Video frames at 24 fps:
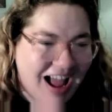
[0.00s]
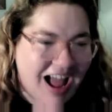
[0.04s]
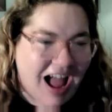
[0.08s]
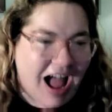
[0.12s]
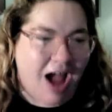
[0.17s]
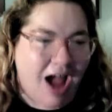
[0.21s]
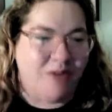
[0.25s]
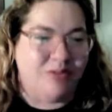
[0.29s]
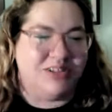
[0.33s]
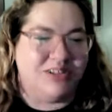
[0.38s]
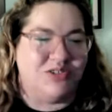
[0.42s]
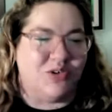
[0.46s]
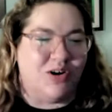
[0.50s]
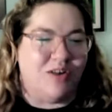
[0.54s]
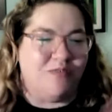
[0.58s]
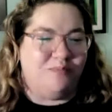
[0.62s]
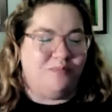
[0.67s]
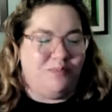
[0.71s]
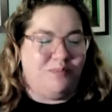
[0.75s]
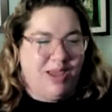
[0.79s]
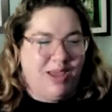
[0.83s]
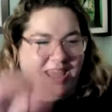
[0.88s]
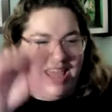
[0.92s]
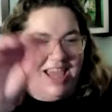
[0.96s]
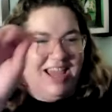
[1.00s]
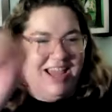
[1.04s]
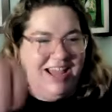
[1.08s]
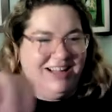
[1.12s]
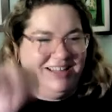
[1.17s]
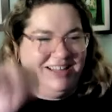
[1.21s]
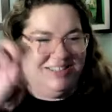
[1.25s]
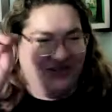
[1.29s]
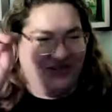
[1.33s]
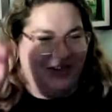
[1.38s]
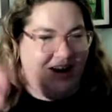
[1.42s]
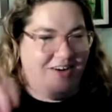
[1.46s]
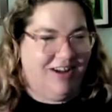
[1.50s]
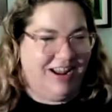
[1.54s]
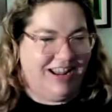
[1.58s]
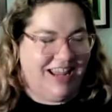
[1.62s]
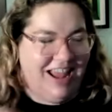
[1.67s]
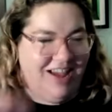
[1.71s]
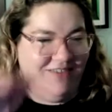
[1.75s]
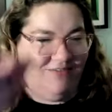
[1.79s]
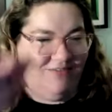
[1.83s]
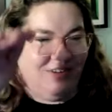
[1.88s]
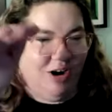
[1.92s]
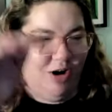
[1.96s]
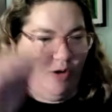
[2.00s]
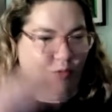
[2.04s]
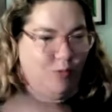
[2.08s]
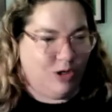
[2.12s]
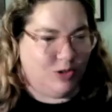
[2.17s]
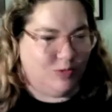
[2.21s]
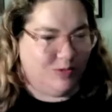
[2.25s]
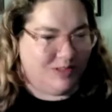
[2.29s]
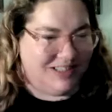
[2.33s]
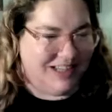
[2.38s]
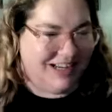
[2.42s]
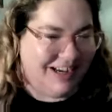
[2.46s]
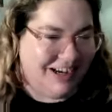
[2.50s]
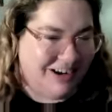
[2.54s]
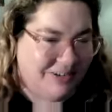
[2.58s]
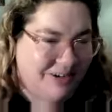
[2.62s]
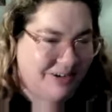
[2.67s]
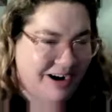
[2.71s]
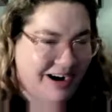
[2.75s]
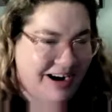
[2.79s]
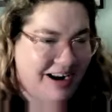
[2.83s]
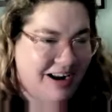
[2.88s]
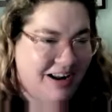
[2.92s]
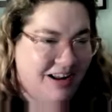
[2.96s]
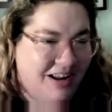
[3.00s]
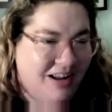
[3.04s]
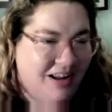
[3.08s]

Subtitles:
I was sort of picking, and so now I can't figure out which ones I did already.